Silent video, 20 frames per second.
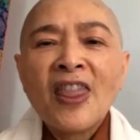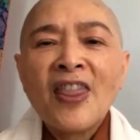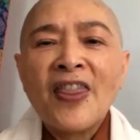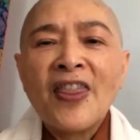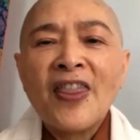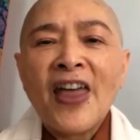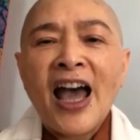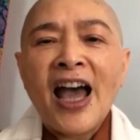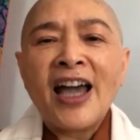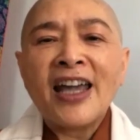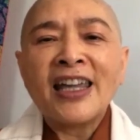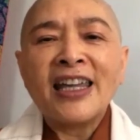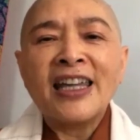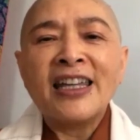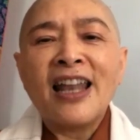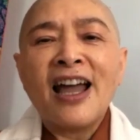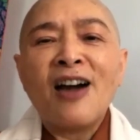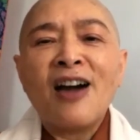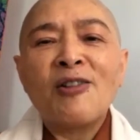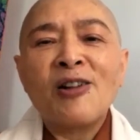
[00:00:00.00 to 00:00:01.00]
that in
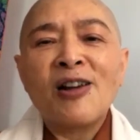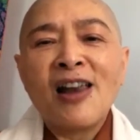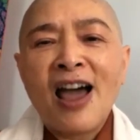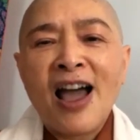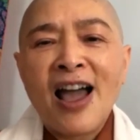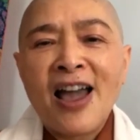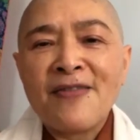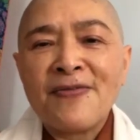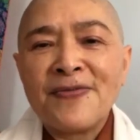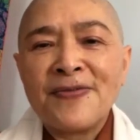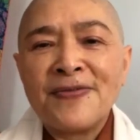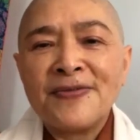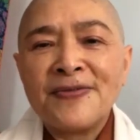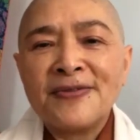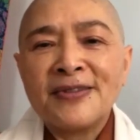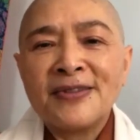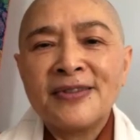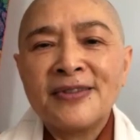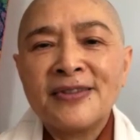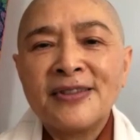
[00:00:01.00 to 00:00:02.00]
our life,
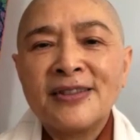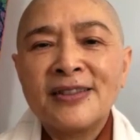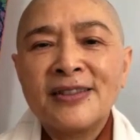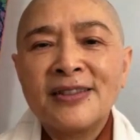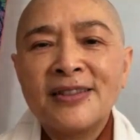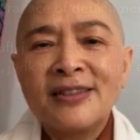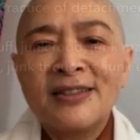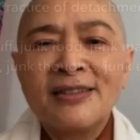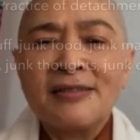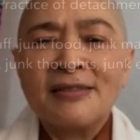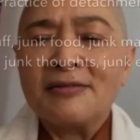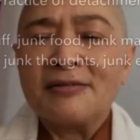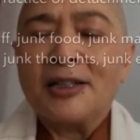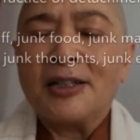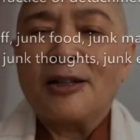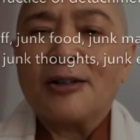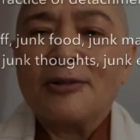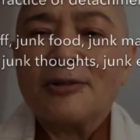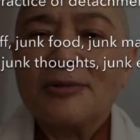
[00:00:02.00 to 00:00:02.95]
you know.